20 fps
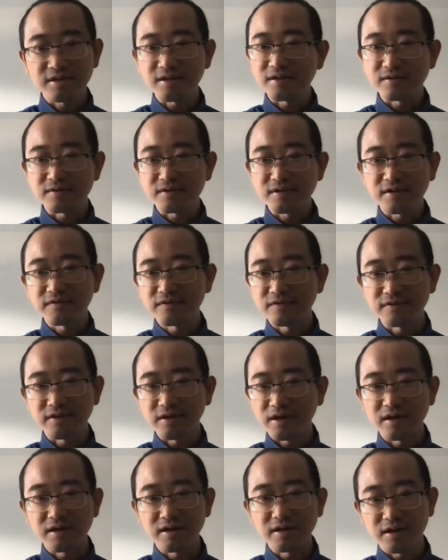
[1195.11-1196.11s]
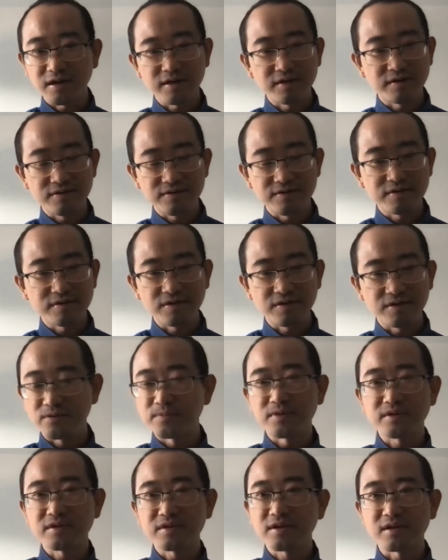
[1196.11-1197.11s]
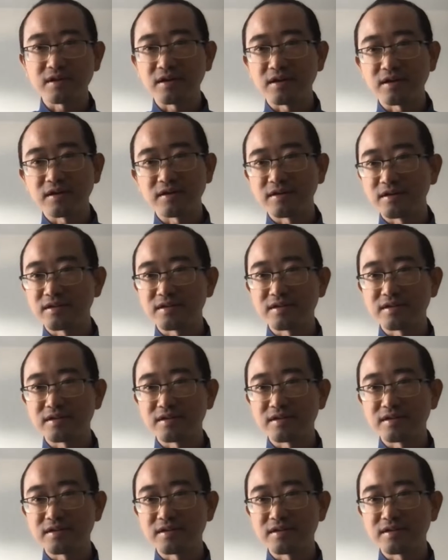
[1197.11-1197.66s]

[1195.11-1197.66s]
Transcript: definitely I use notebooks a lot.